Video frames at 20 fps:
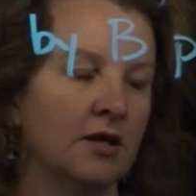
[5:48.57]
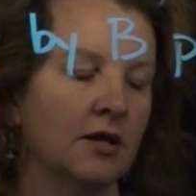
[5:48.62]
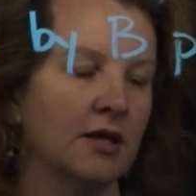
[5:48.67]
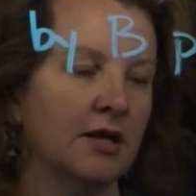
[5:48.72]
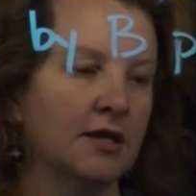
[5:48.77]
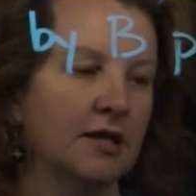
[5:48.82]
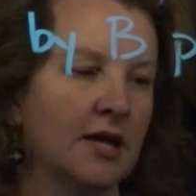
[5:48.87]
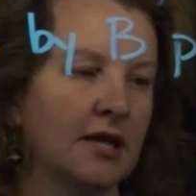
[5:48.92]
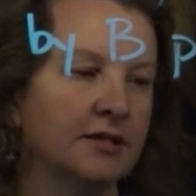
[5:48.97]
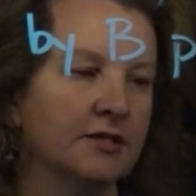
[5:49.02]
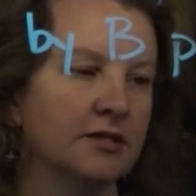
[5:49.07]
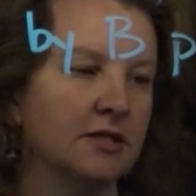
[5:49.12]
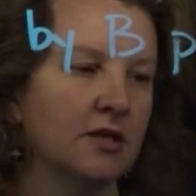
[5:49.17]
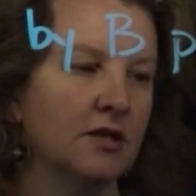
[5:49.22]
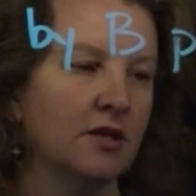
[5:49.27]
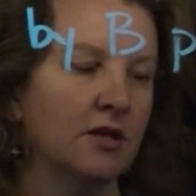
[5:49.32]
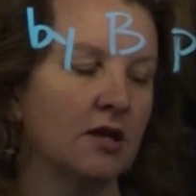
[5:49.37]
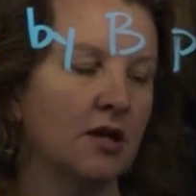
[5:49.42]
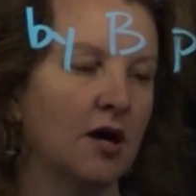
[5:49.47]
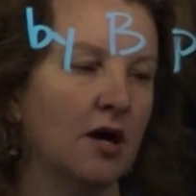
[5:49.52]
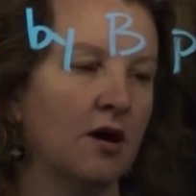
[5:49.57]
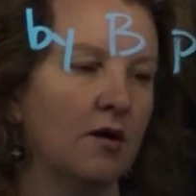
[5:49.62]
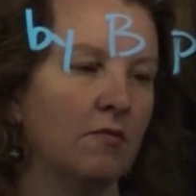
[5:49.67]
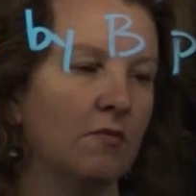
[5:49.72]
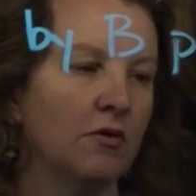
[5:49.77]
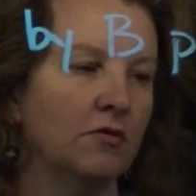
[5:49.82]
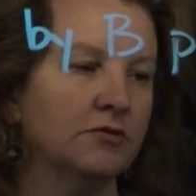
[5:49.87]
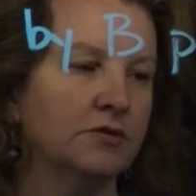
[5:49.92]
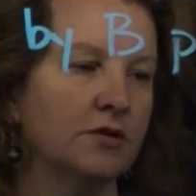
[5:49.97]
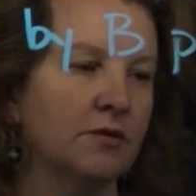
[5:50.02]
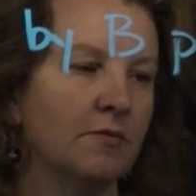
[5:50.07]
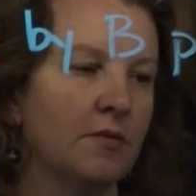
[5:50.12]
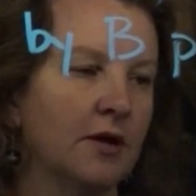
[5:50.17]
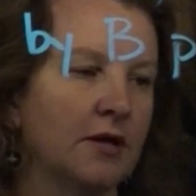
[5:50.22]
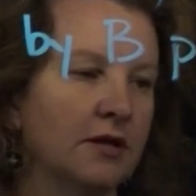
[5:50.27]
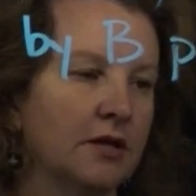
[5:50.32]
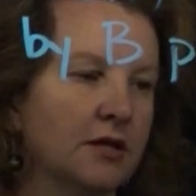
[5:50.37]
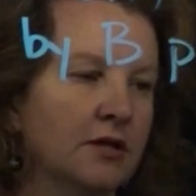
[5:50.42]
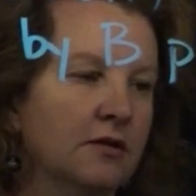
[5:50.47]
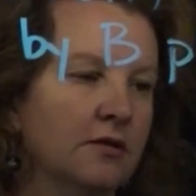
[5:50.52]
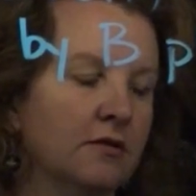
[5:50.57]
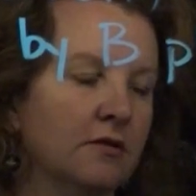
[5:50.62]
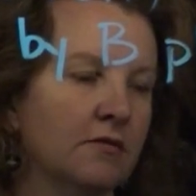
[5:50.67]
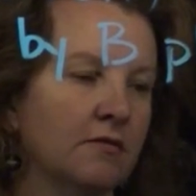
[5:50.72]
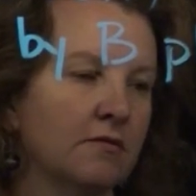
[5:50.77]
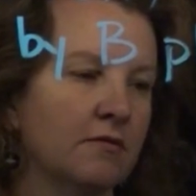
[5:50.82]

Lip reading: that's the most abundant.